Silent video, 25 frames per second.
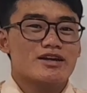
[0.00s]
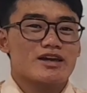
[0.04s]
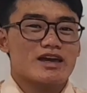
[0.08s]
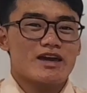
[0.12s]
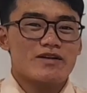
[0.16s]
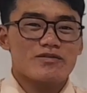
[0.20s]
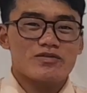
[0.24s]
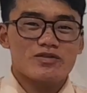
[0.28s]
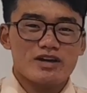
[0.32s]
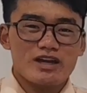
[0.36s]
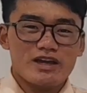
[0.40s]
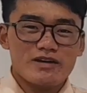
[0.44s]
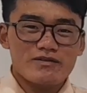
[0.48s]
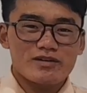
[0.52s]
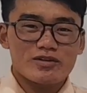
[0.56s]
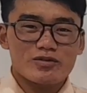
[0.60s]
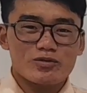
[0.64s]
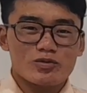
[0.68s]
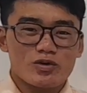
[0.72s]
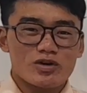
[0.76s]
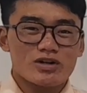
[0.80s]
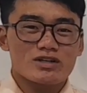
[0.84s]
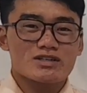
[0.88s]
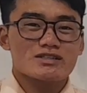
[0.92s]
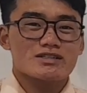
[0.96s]
have you ever
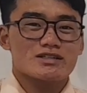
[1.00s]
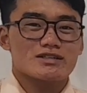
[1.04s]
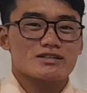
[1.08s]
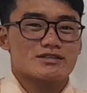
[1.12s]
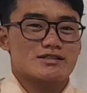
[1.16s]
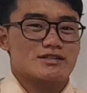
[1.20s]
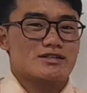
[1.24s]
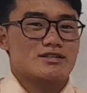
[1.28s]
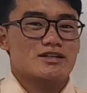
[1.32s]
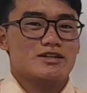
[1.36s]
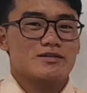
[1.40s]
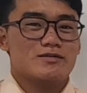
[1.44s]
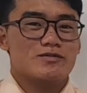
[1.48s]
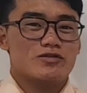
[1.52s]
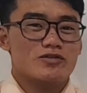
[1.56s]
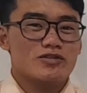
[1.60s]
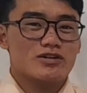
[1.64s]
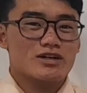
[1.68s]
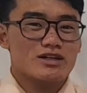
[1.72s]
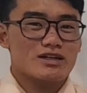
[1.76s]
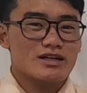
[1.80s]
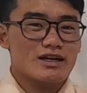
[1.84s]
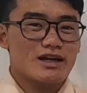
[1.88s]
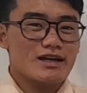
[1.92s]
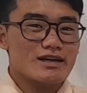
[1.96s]
wondered if you are
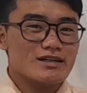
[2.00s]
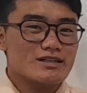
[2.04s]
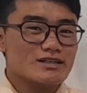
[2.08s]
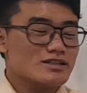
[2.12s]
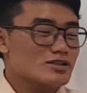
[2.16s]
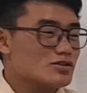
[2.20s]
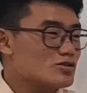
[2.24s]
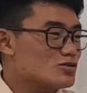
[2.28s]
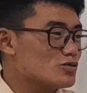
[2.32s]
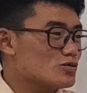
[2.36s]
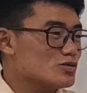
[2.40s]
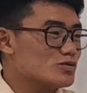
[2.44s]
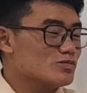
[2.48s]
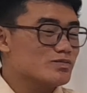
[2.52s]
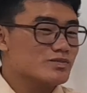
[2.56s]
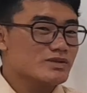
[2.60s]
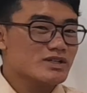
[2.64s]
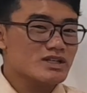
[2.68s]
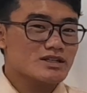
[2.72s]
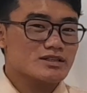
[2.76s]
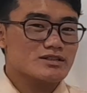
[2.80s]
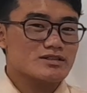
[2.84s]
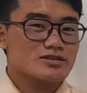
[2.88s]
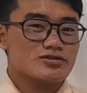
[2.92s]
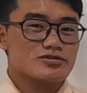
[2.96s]
likely to
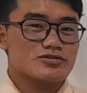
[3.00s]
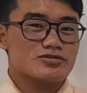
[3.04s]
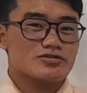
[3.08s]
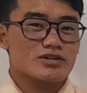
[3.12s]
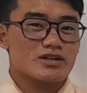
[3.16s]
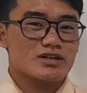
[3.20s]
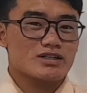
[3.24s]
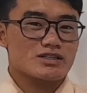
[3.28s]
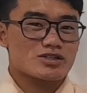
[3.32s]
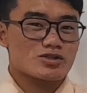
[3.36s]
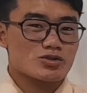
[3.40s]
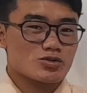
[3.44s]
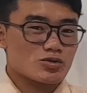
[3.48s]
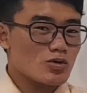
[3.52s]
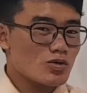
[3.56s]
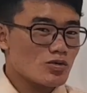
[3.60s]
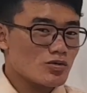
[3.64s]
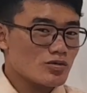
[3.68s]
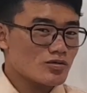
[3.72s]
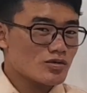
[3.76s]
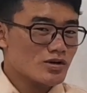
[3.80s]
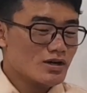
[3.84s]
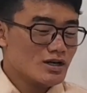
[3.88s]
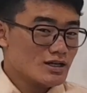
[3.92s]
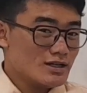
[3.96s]
breathe through a straw?
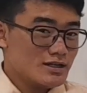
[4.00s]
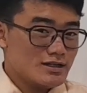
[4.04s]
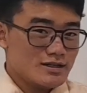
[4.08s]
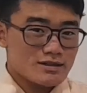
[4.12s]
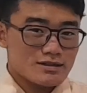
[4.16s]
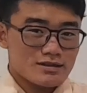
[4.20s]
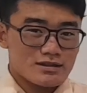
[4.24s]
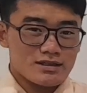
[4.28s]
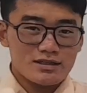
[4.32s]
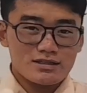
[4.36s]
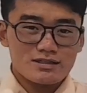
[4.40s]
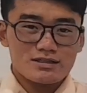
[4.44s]
This